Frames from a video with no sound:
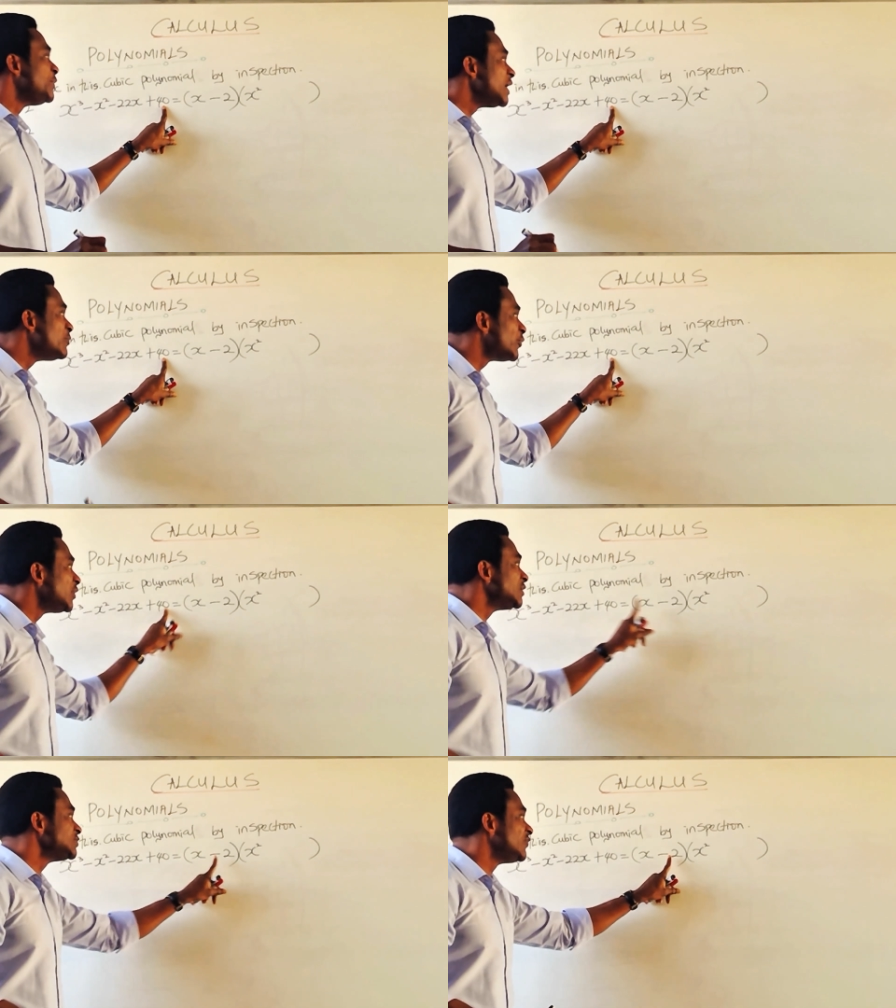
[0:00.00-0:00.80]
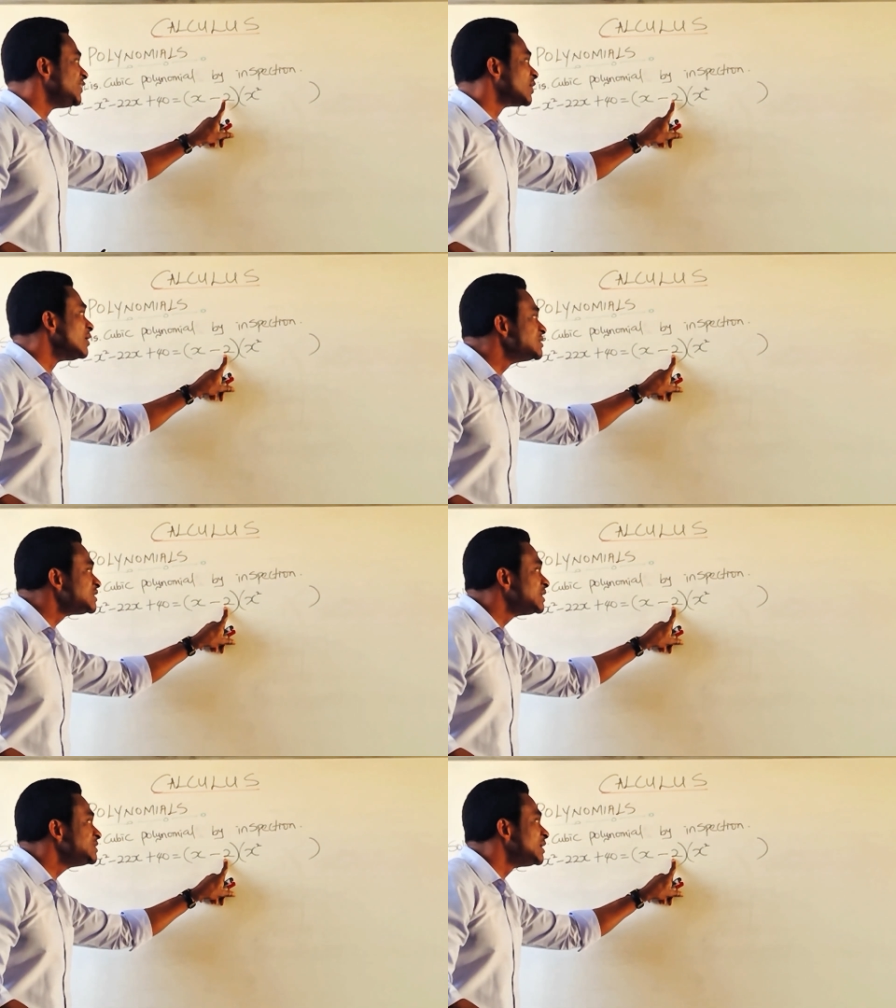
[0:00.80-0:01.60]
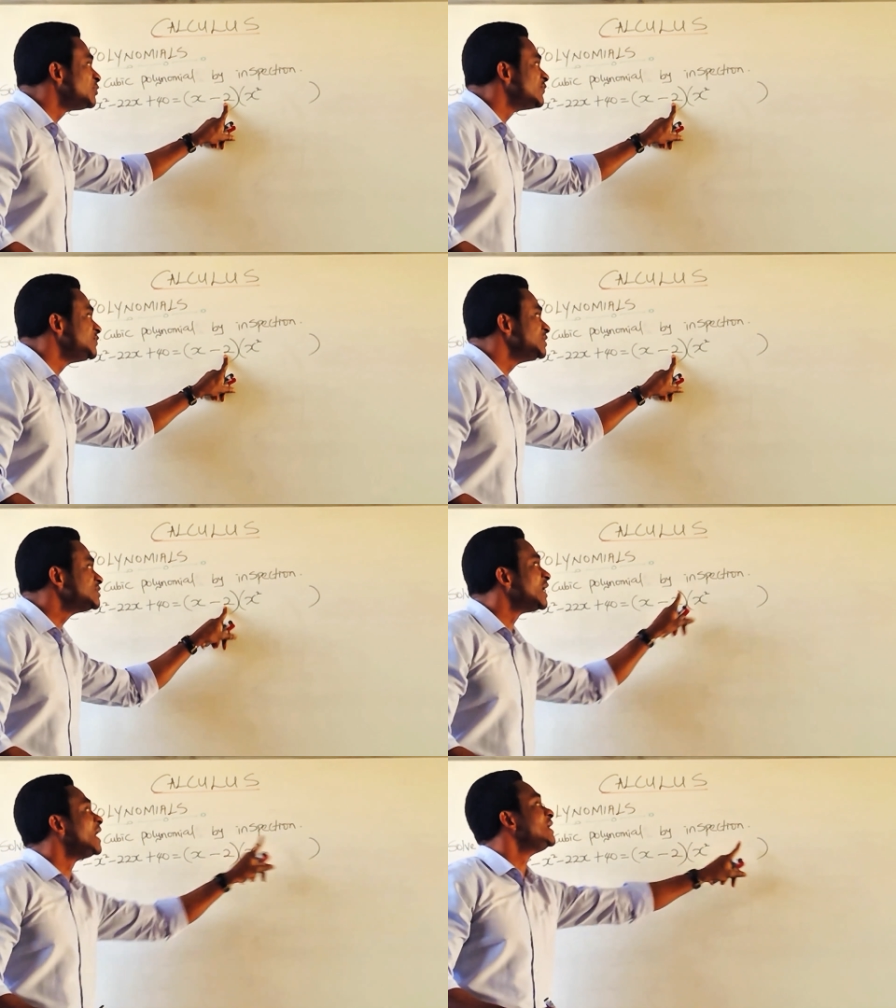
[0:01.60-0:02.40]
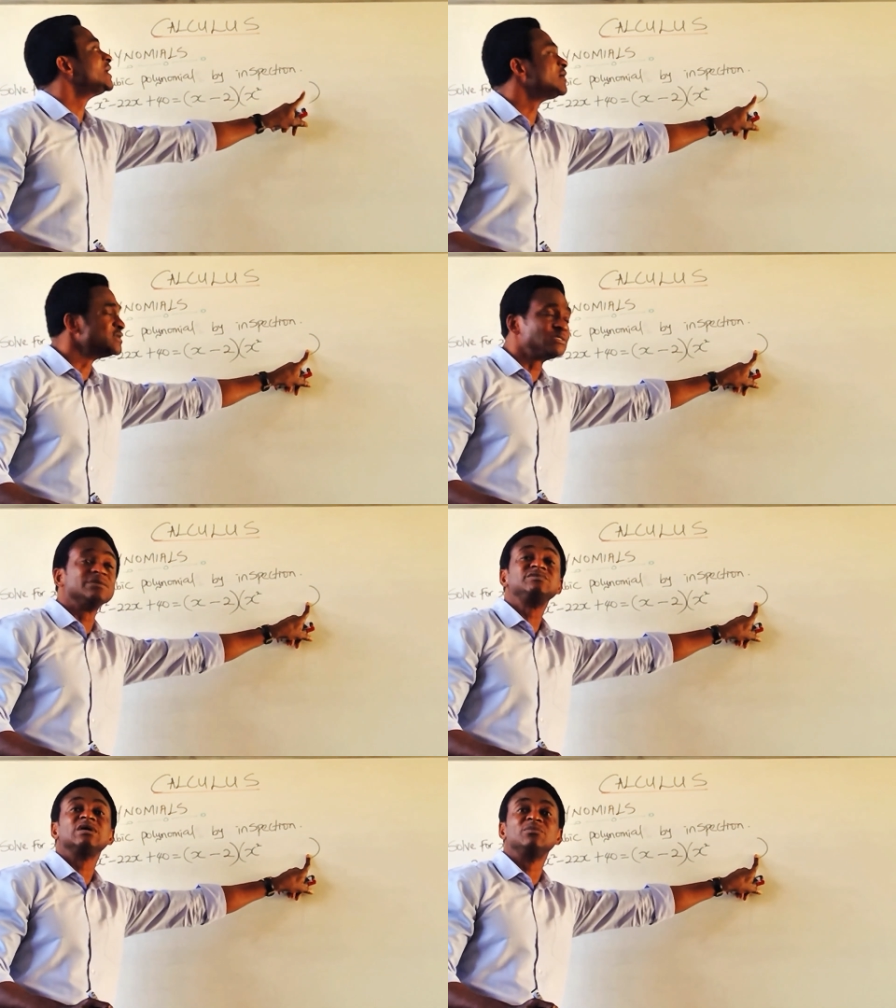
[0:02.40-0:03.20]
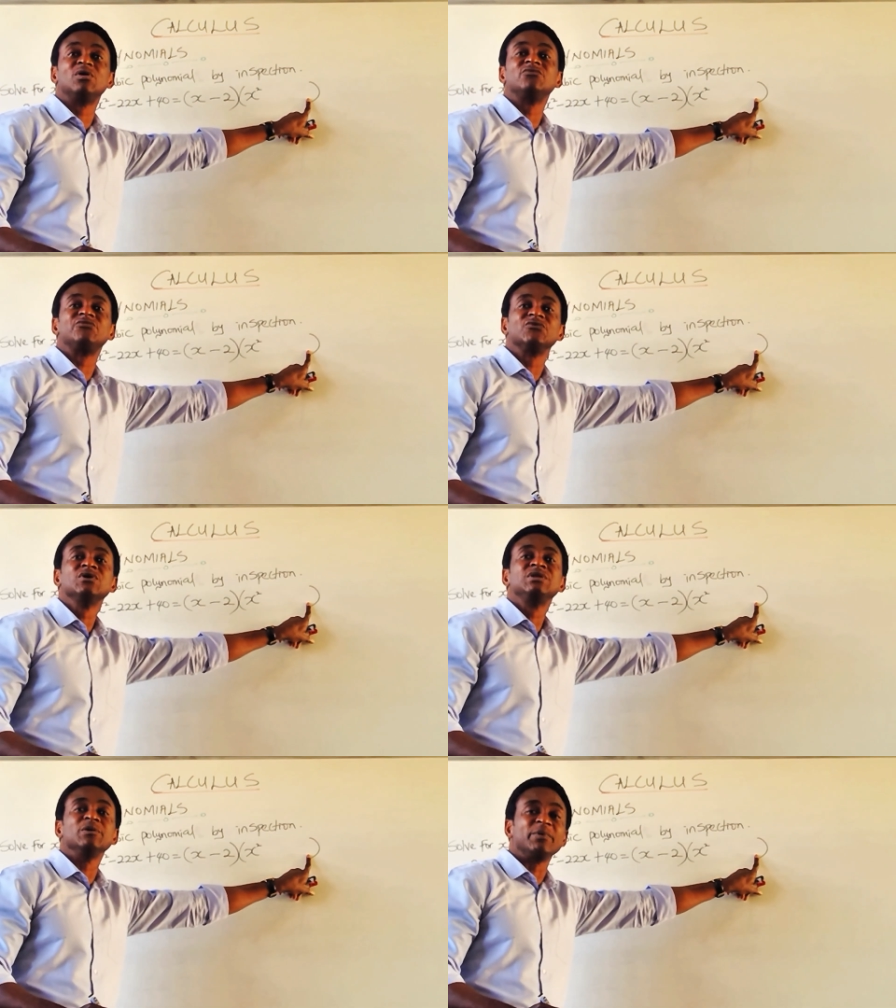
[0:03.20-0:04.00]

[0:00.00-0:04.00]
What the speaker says: be a product of the constant term of this and the constant term of the